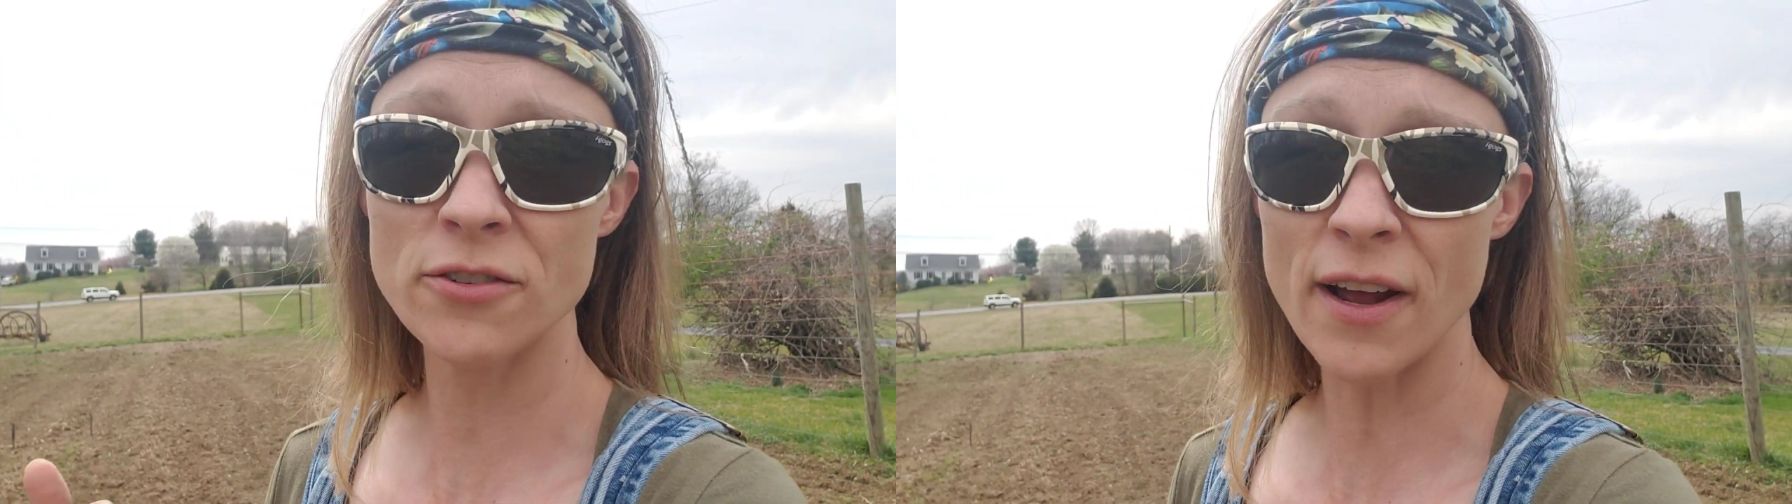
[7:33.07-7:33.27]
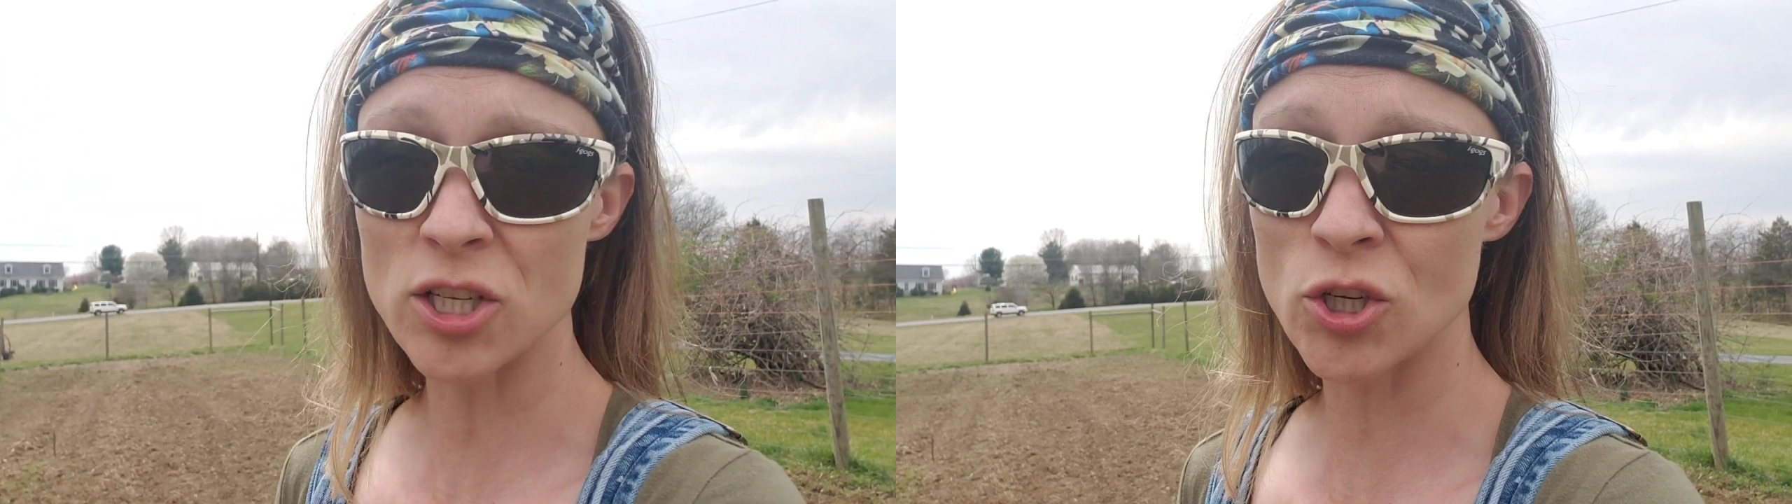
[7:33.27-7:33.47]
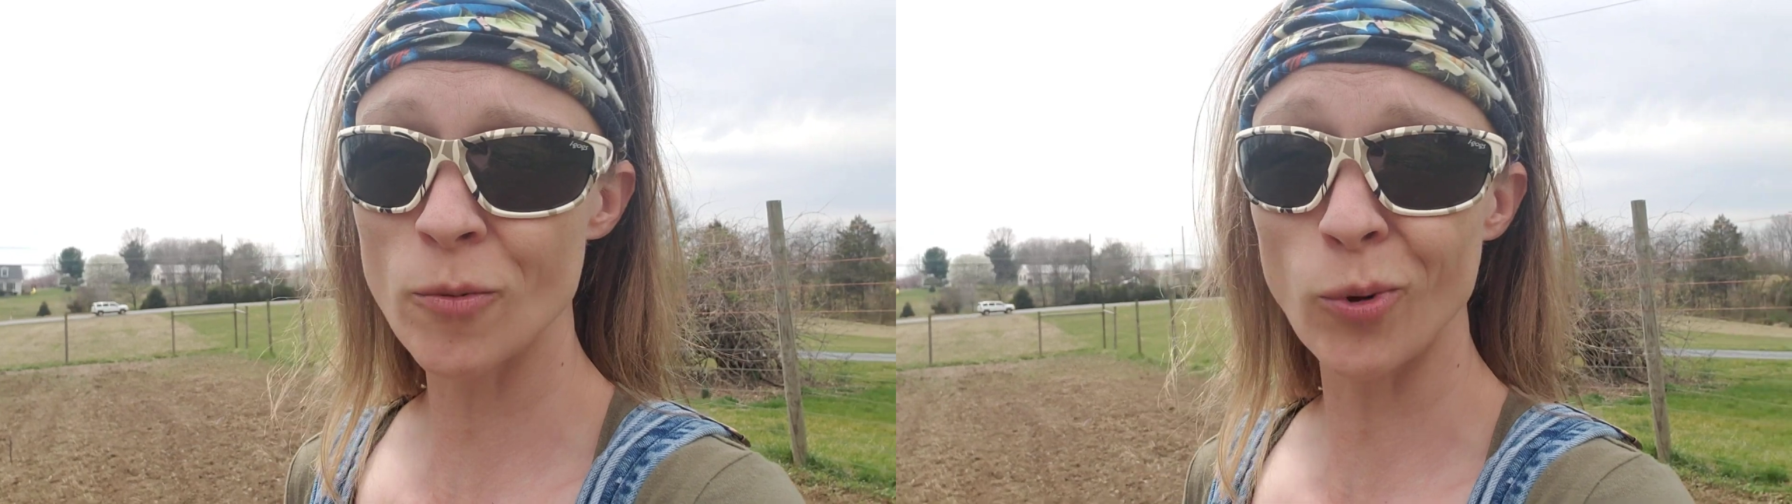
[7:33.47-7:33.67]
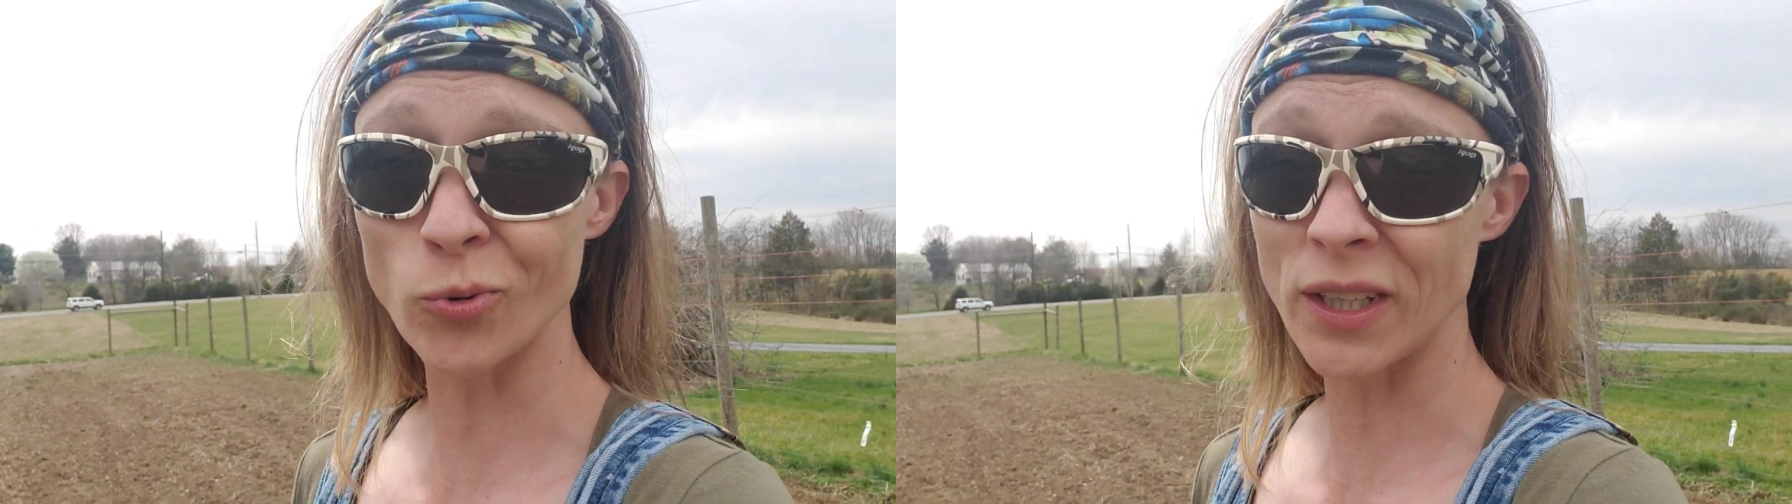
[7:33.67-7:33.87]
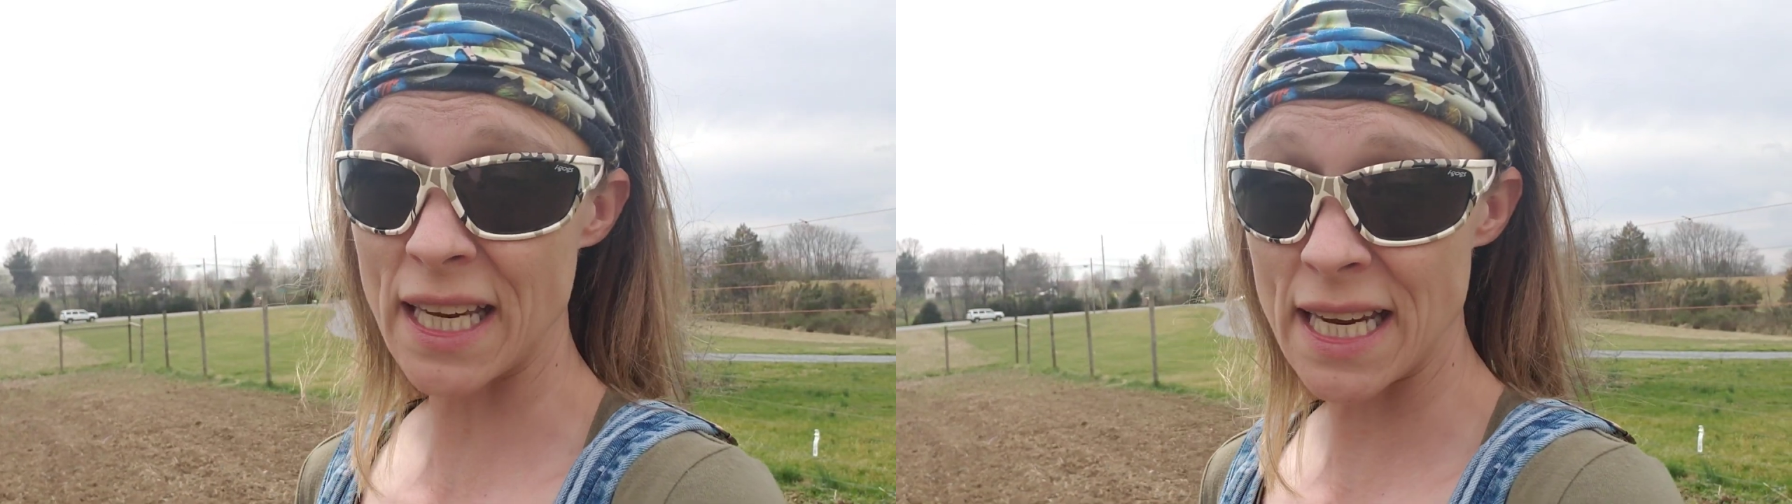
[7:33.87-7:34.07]
vegetable
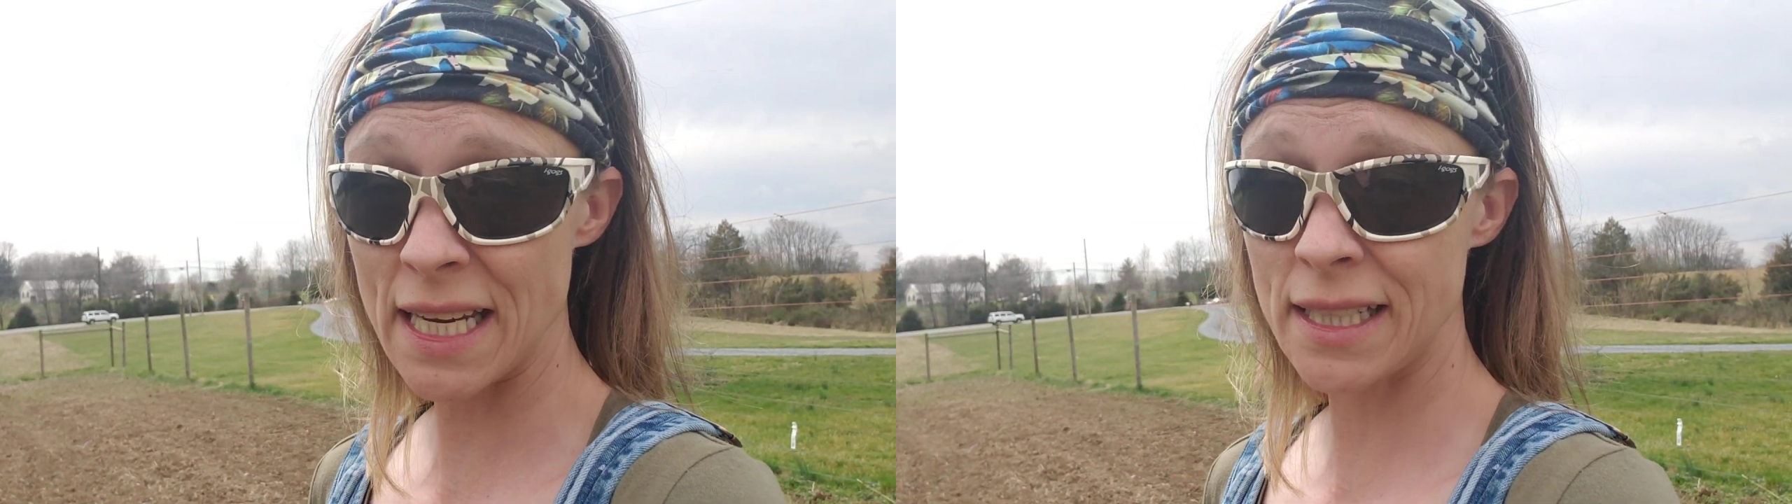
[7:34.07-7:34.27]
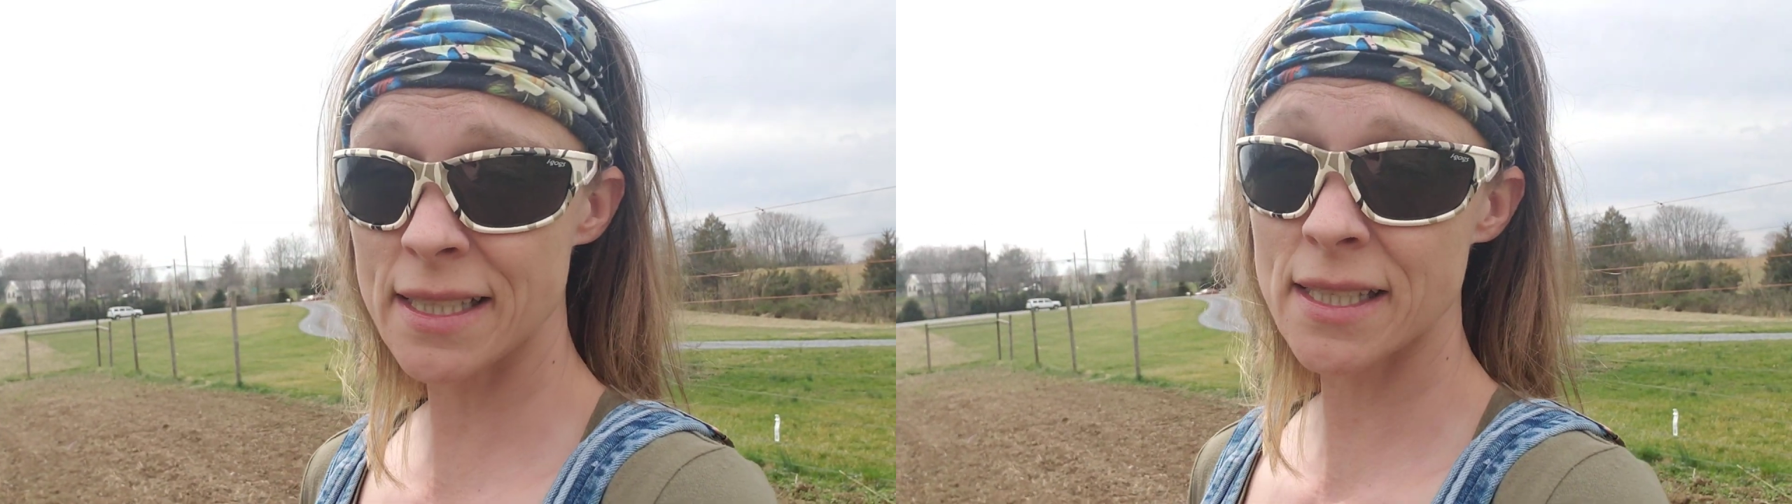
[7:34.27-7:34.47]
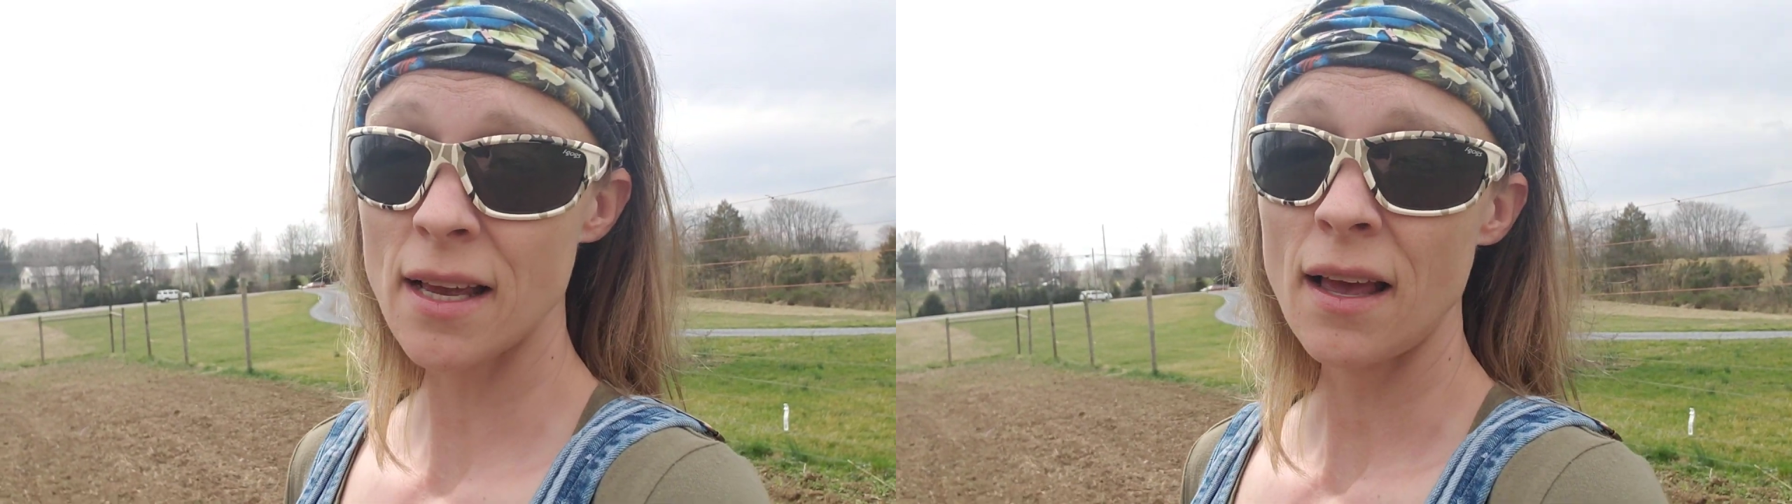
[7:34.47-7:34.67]
needs,